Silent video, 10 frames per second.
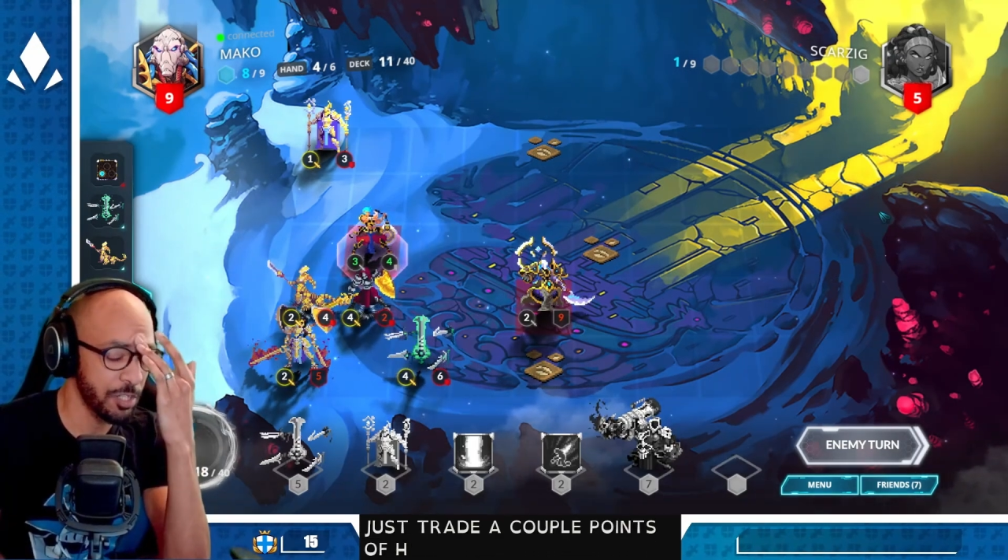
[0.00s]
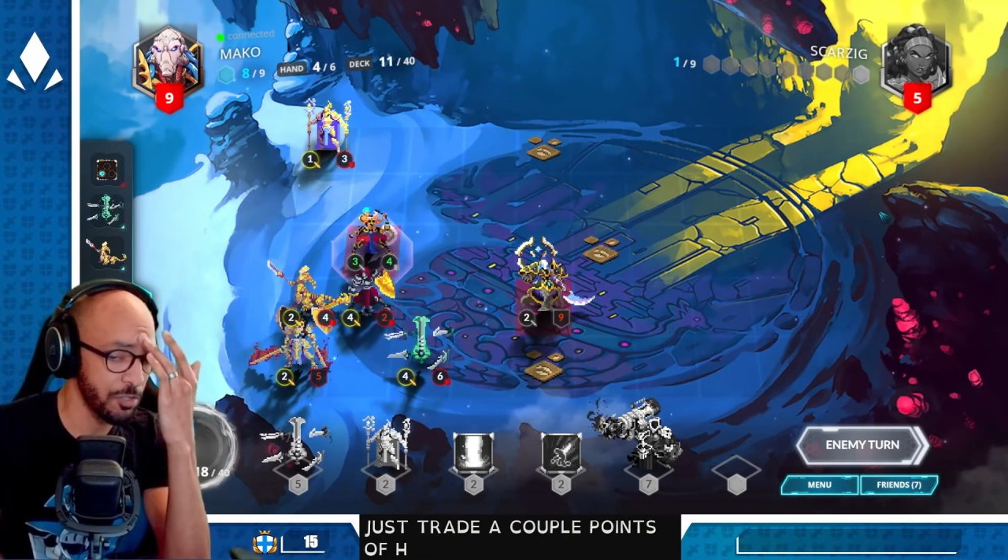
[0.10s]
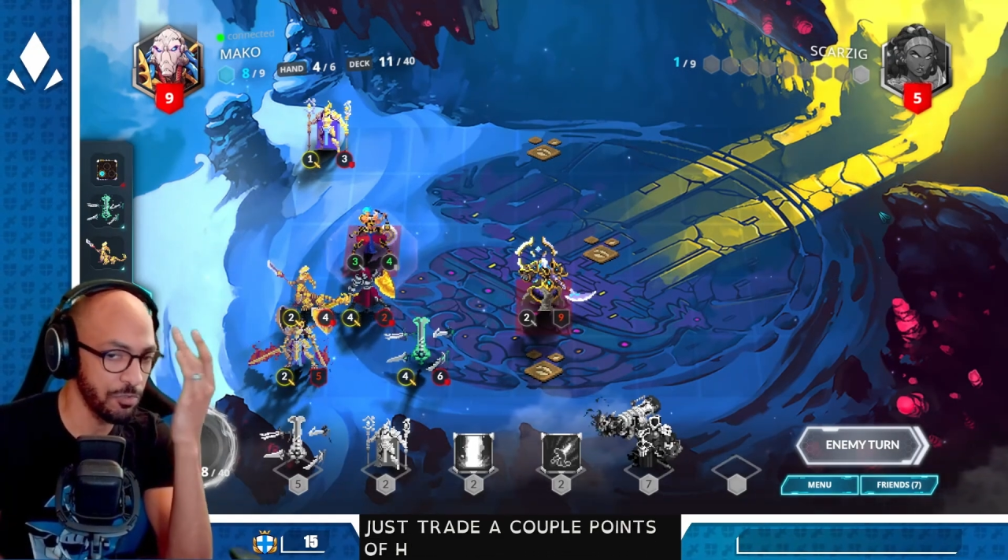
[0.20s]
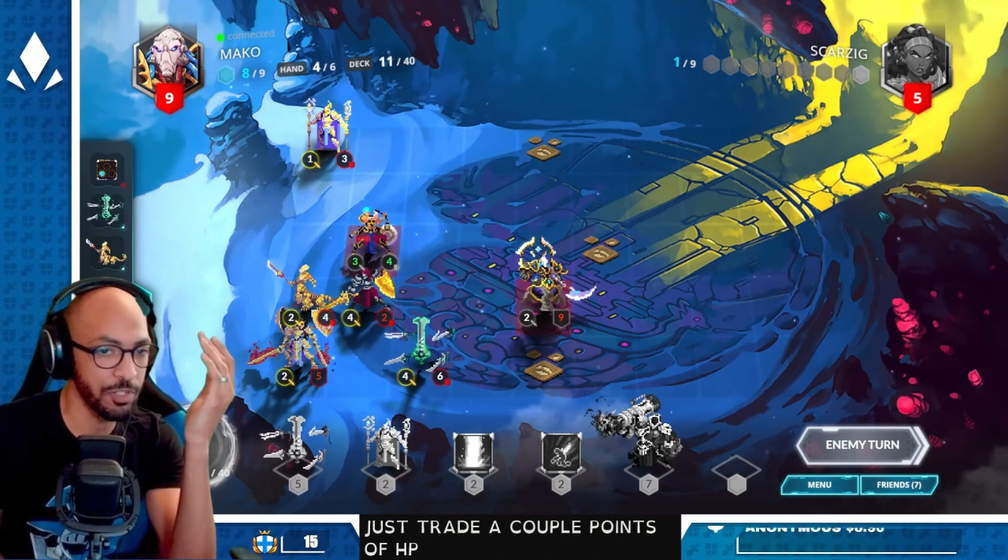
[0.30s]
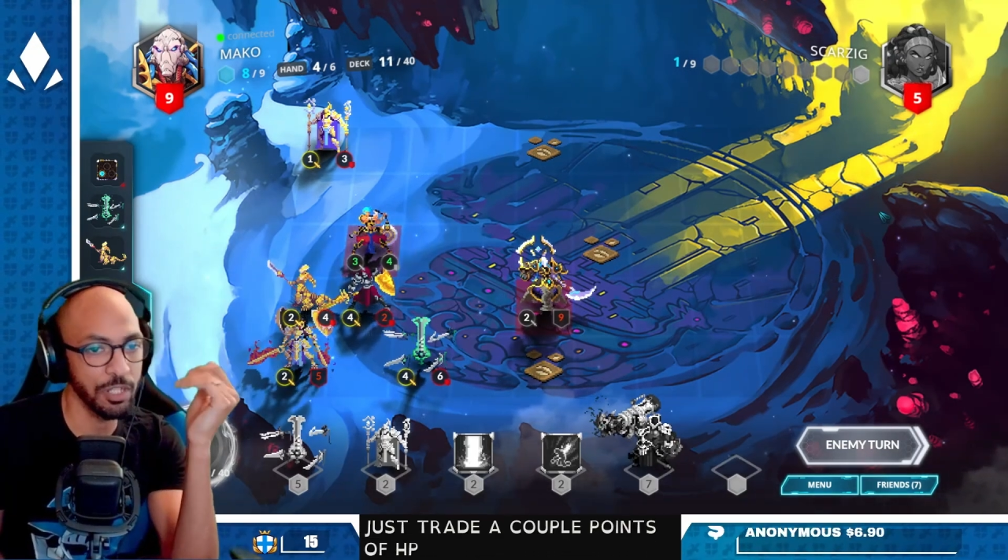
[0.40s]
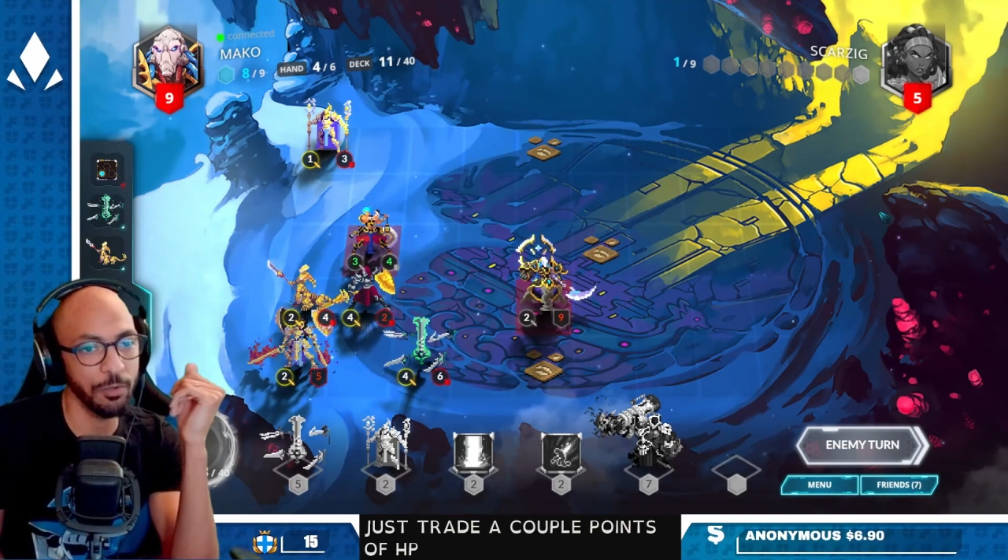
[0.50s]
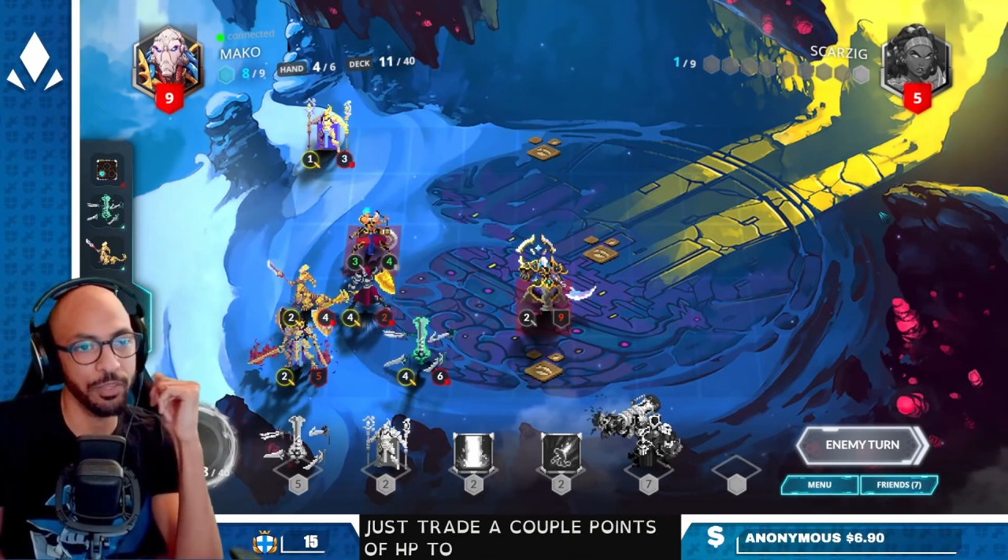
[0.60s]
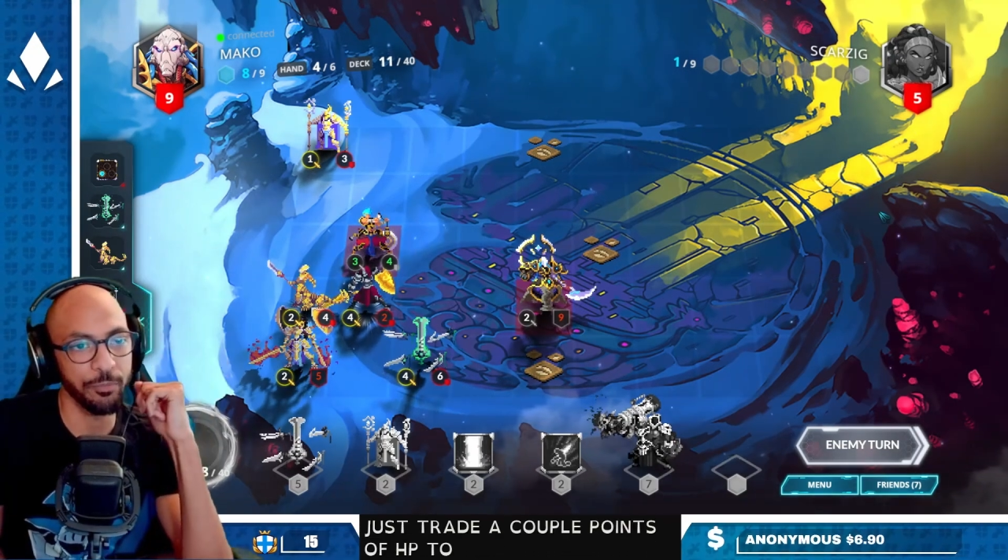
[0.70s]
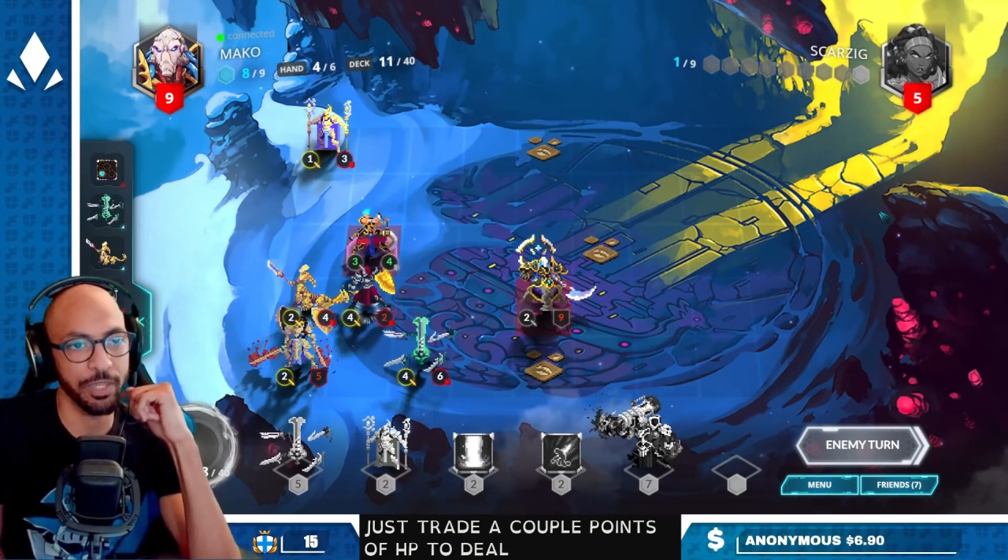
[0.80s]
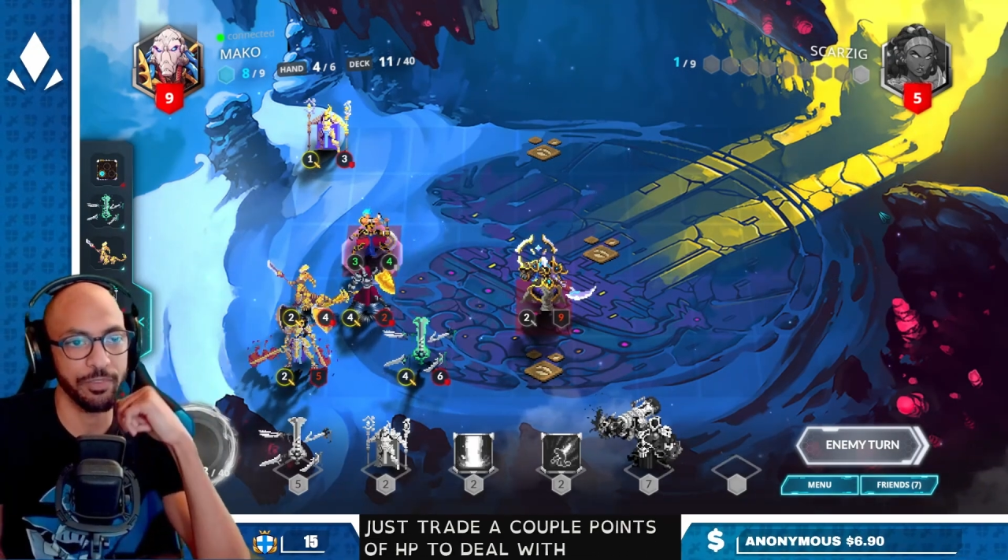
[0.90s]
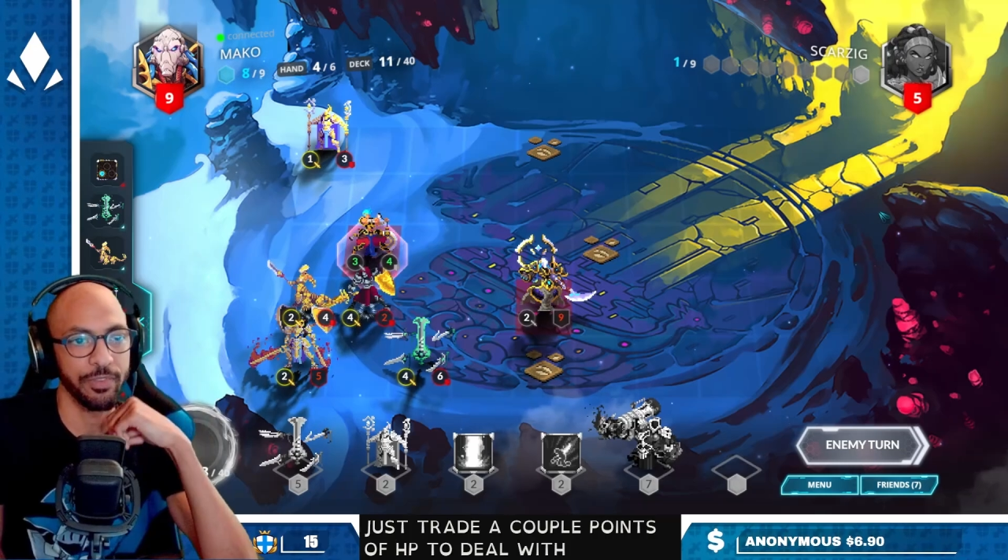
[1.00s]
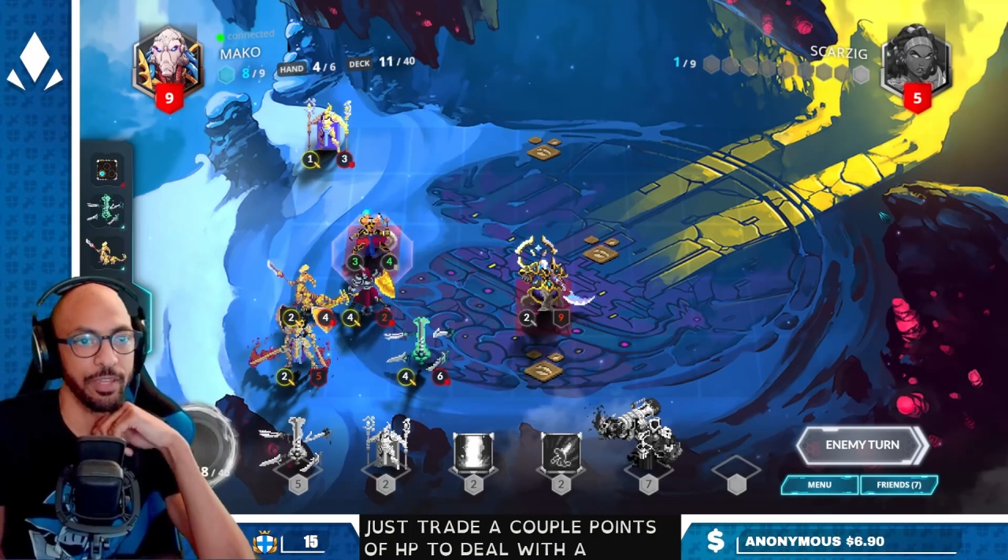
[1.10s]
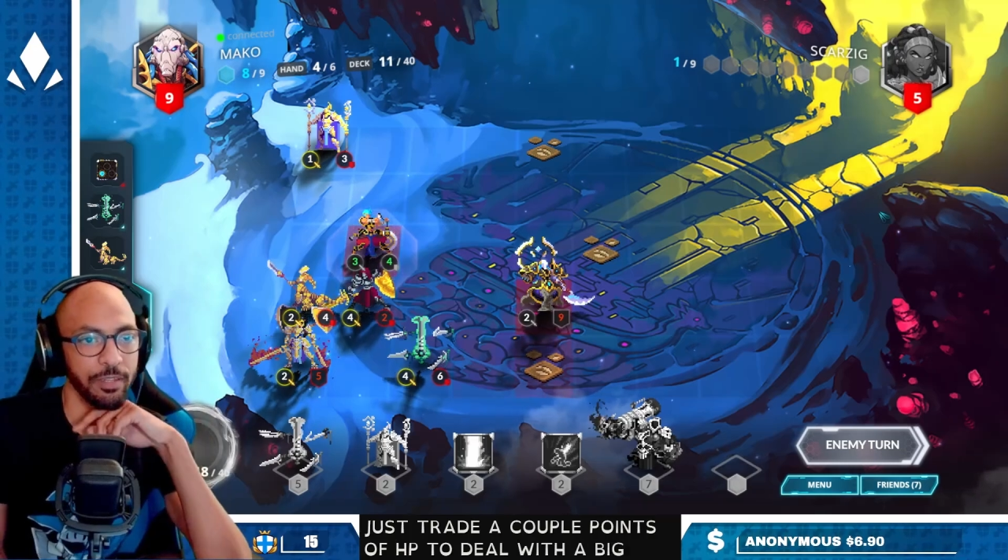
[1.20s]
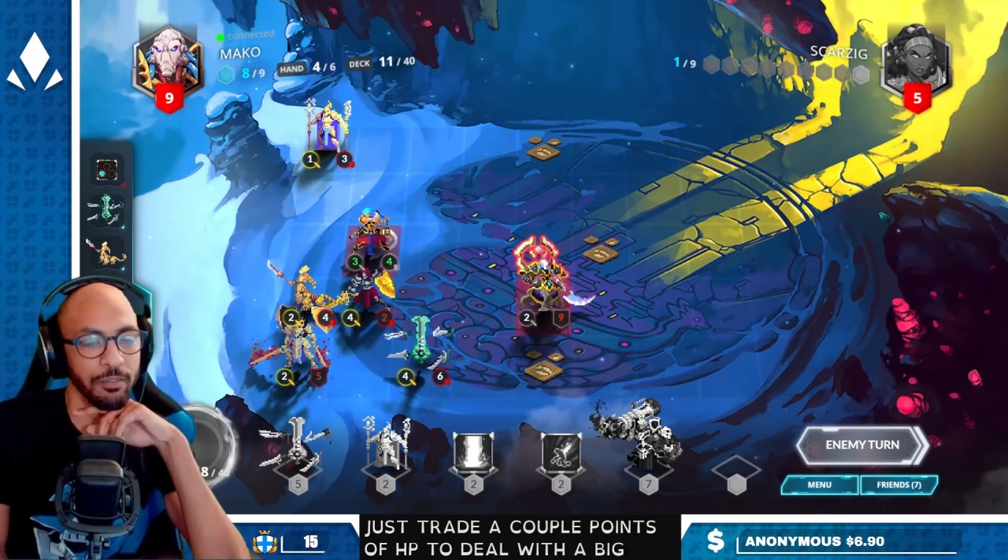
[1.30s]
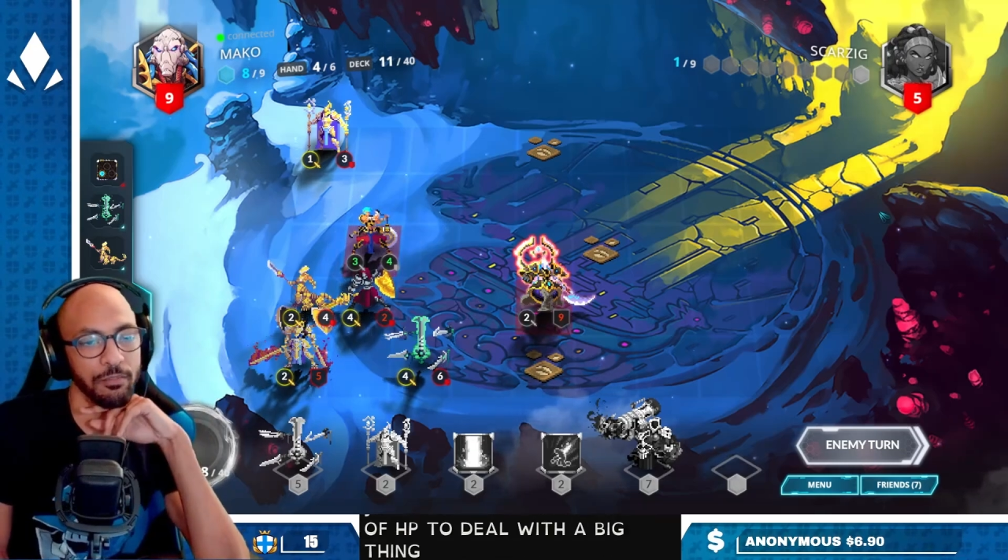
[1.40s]
to deal with a big
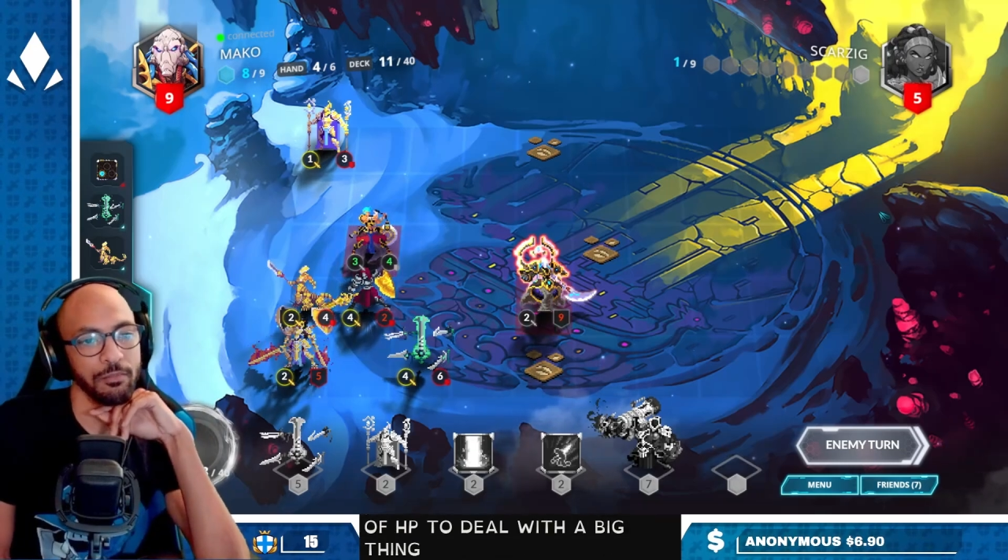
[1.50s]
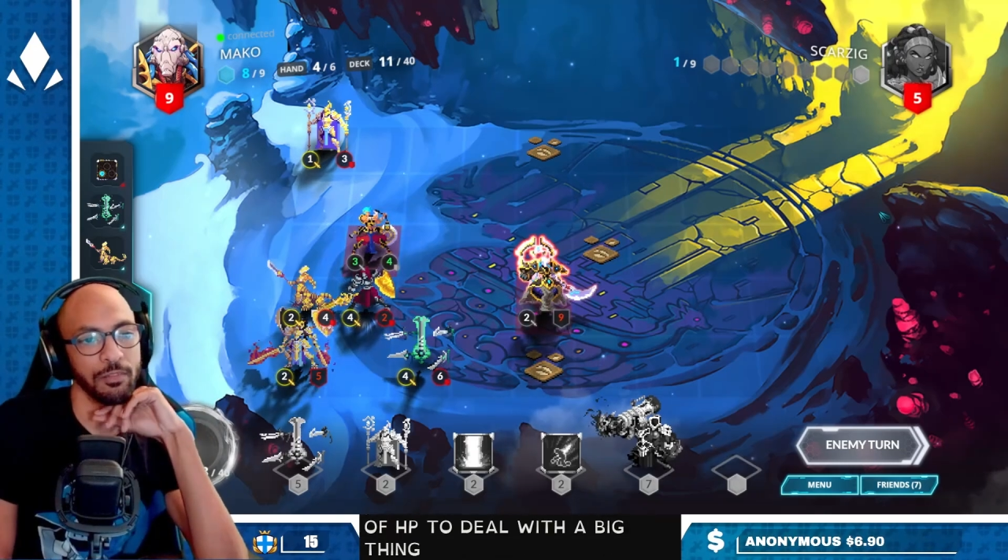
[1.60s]
thing.